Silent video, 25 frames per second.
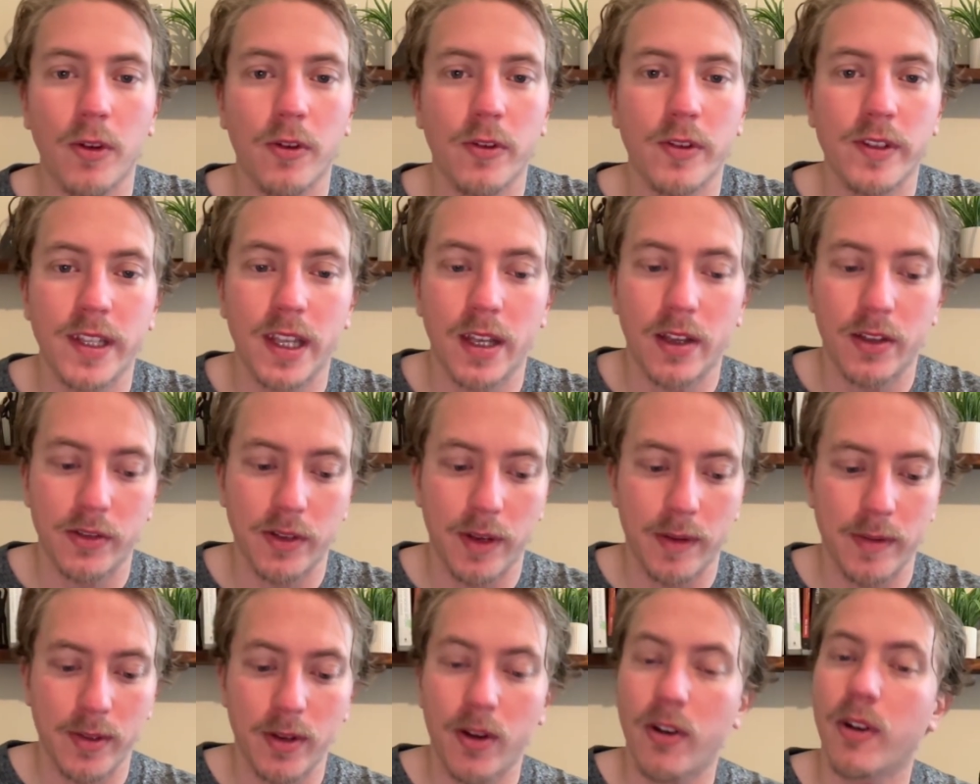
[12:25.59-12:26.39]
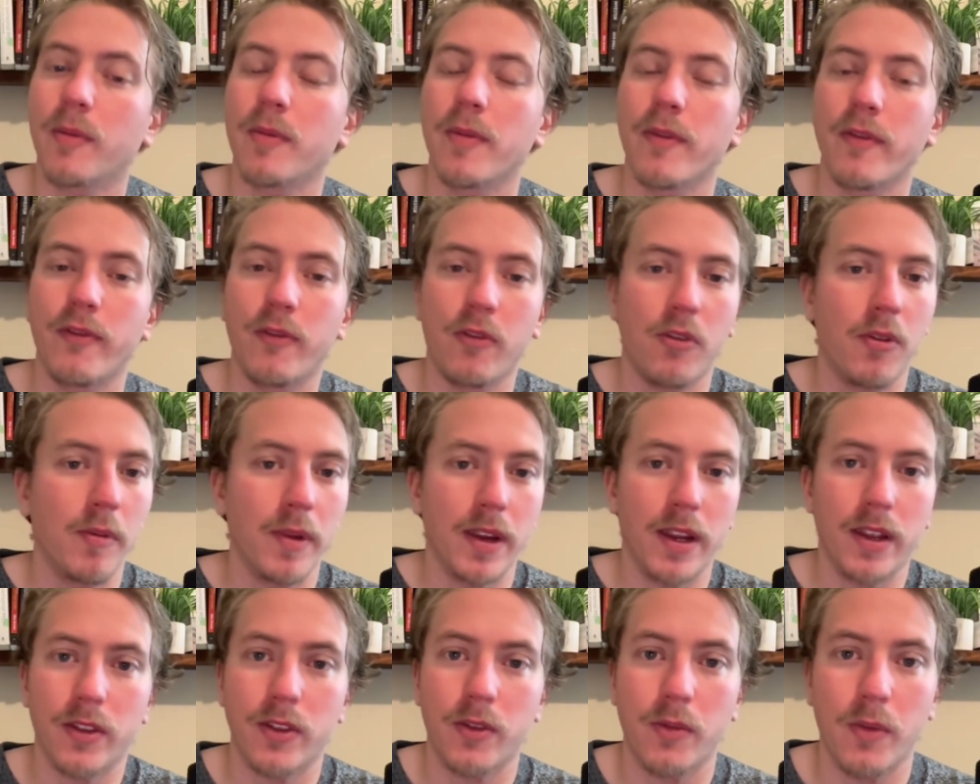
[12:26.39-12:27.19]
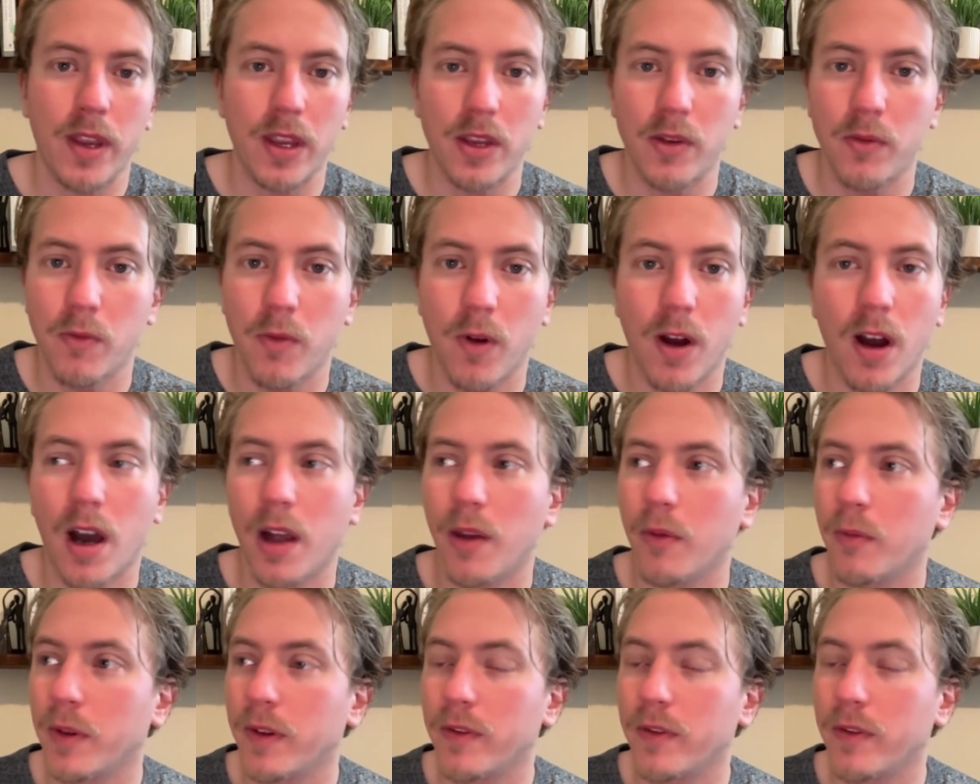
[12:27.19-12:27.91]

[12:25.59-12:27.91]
Your sales reps aren't performing the way you want.